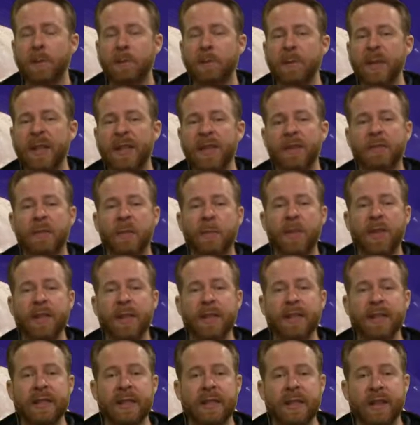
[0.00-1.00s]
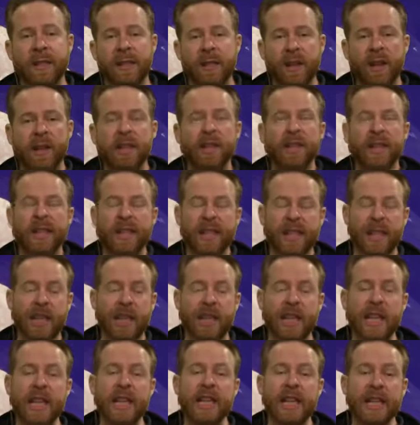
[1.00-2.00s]
bits from things that other things that are
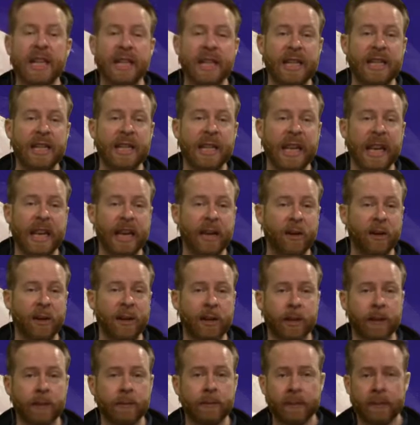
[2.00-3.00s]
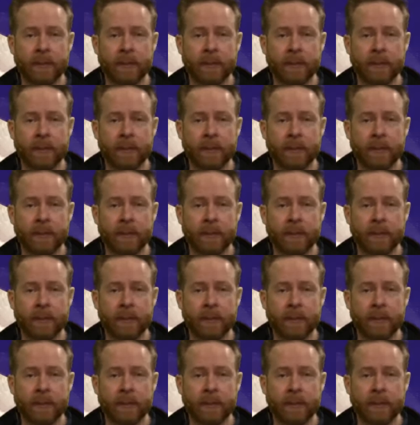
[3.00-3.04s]
eating in the area.